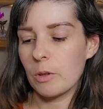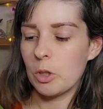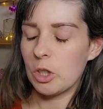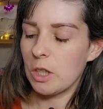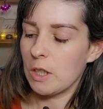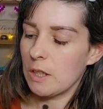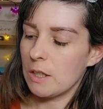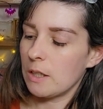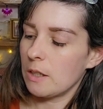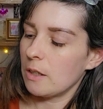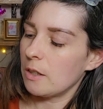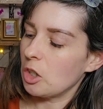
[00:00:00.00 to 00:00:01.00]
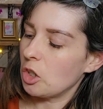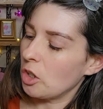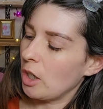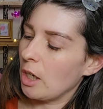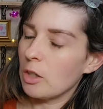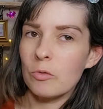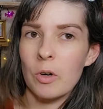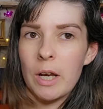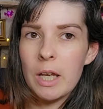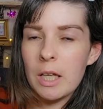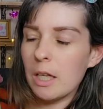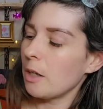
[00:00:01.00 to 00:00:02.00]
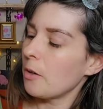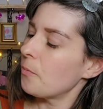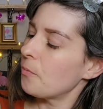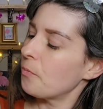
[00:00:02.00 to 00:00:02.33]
which is this shade right here.